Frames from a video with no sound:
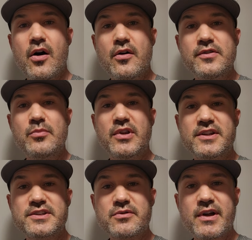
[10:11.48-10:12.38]
All the
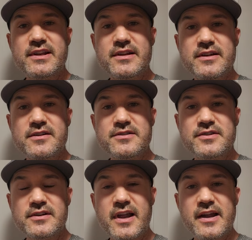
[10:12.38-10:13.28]
blood, sweat, and tears
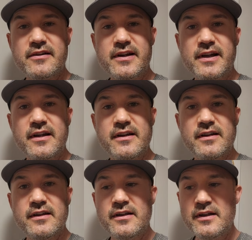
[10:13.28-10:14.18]
and caring
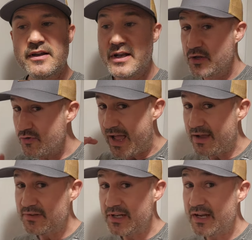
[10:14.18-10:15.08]
now you
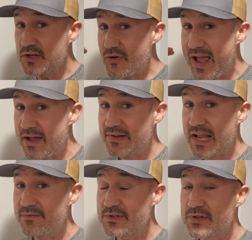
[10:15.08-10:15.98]
have to care, you have
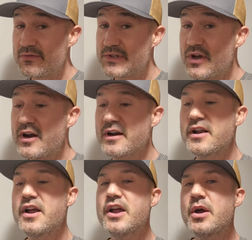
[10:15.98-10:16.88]
to have a servant's heart,
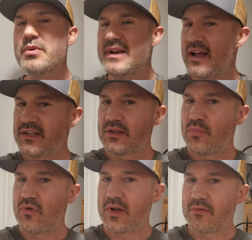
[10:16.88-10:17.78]
but not to the
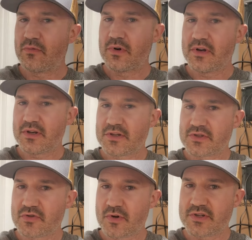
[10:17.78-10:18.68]
point where it
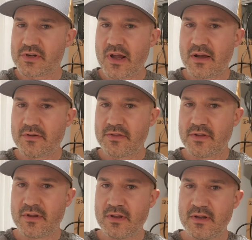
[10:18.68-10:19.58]
destroys your
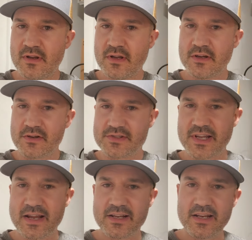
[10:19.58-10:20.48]
health, your
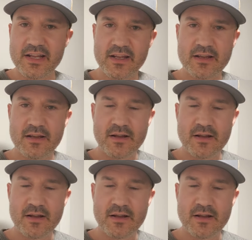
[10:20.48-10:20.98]
sanity,